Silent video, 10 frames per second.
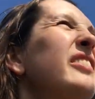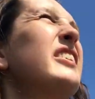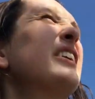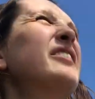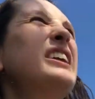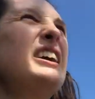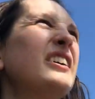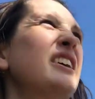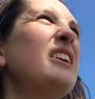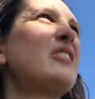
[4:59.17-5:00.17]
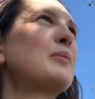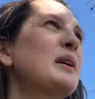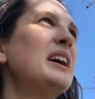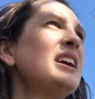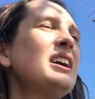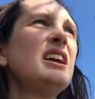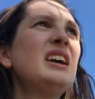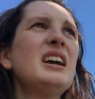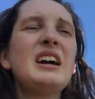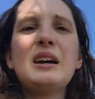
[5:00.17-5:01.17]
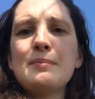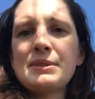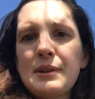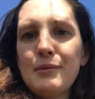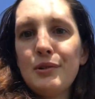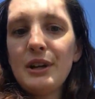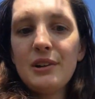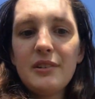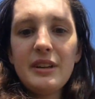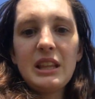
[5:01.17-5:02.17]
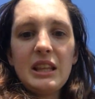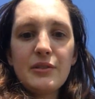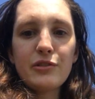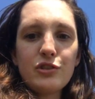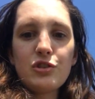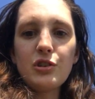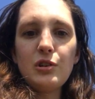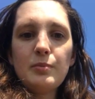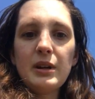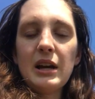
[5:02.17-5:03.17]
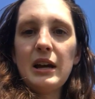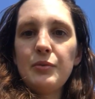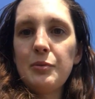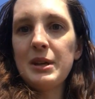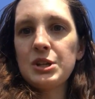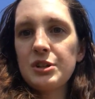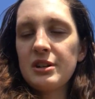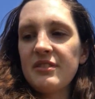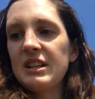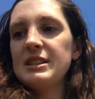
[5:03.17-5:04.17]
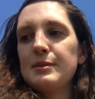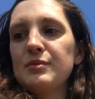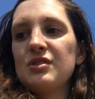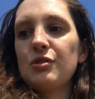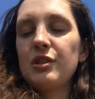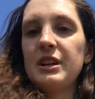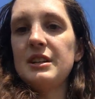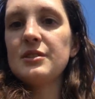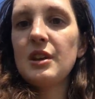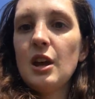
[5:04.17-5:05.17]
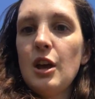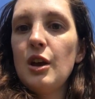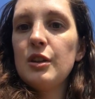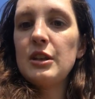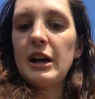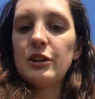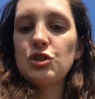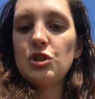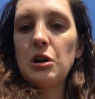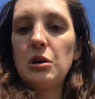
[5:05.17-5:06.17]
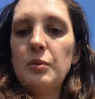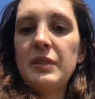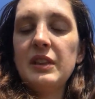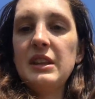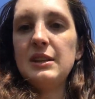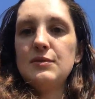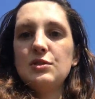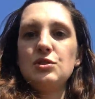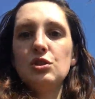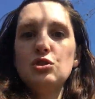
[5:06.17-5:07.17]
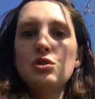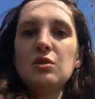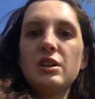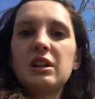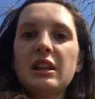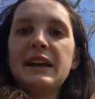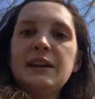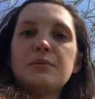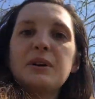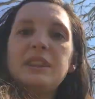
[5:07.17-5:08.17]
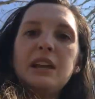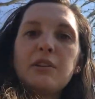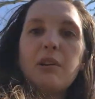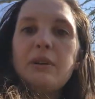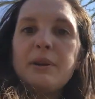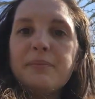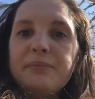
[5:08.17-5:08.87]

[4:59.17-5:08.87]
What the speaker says: it's still really early spring, So I don't have any leaves to show you, but I will make sure to find stories that show what the leaves do look like when they grow in.